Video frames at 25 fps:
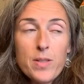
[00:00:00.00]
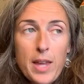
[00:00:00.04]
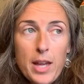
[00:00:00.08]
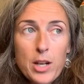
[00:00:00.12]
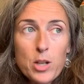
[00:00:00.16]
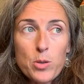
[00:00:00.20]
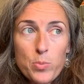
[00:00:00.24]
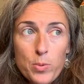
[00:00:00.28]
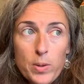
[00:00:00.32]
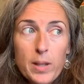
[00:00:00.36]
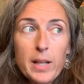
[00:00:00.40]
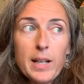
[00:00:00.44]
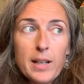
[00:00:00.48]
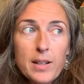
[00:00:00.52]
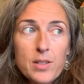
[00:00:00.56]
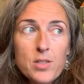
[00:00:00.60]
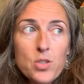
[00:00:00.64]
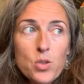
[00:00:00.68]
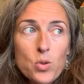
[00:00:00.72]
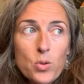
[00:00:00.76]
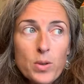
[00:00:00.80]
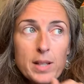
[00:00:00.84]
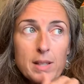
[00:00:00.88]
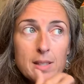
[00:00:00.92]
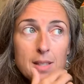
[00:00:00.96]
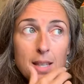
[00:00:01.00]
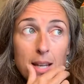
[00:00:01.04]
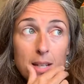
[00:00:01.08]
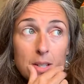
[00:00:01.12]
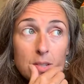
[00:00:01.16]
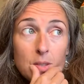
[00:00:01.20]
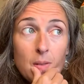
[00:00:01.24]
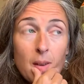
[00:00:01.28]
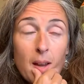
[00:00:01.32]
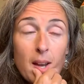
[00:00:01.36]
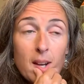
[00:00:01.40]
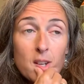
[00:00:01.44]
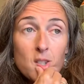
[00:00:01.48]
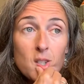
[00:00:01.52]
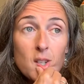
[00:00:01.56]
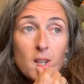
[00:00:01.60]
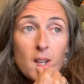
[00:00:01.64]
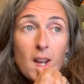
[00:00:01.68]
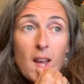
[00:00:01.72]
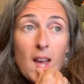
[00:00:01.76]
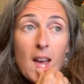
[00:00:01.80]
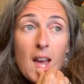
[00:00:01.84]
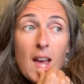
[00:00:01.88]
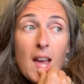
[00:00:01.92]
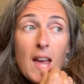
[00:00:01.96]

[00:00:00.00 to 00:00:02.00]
that are bringing us joy and satisfaction.